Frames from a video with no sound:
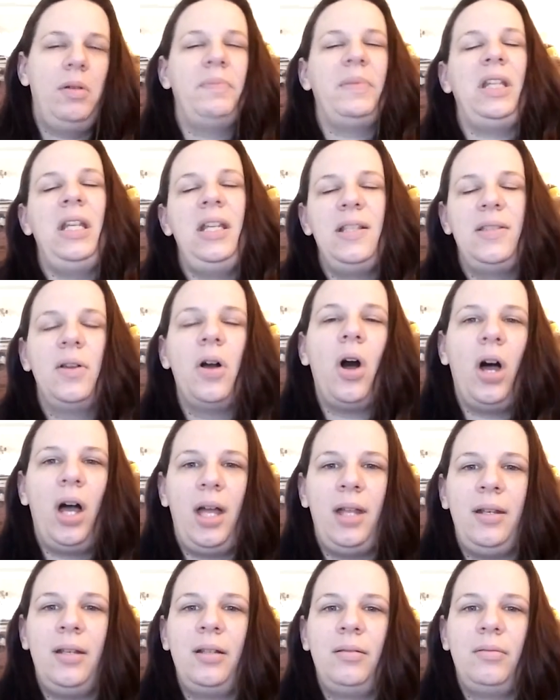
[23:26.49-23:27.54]
I mean, he's
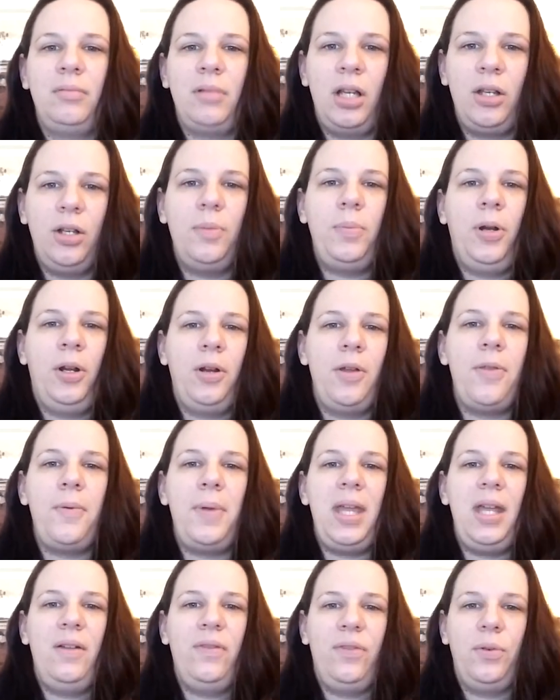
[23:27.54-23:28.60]
gone a good part of the
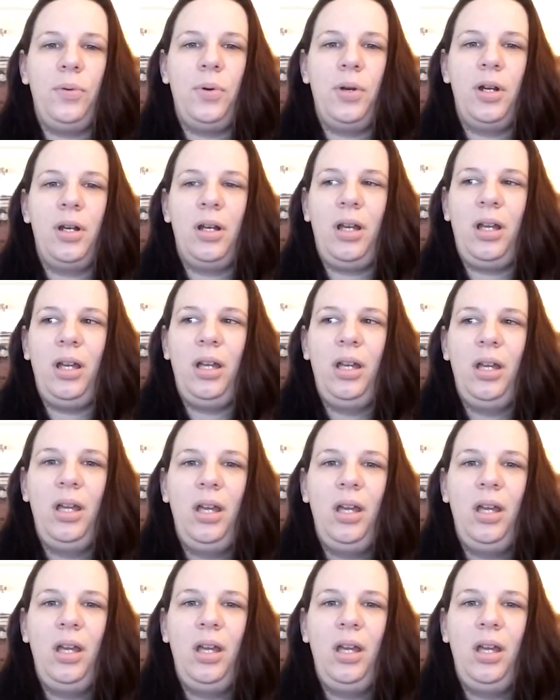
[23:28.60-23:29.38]
week for work.